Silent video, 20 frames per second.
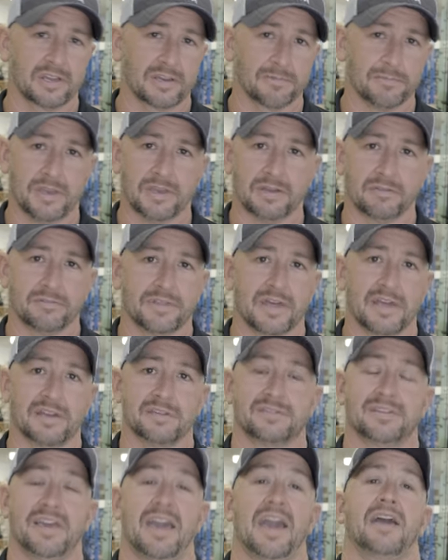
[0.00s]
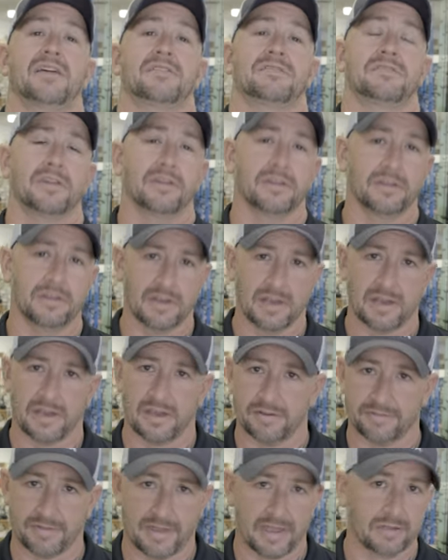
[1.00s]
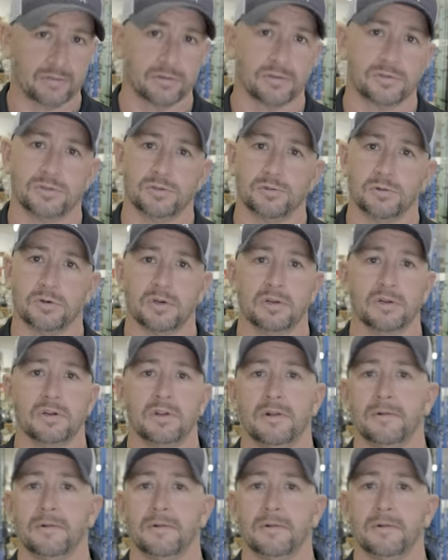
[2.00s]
can make of that is casting. I have anglers who are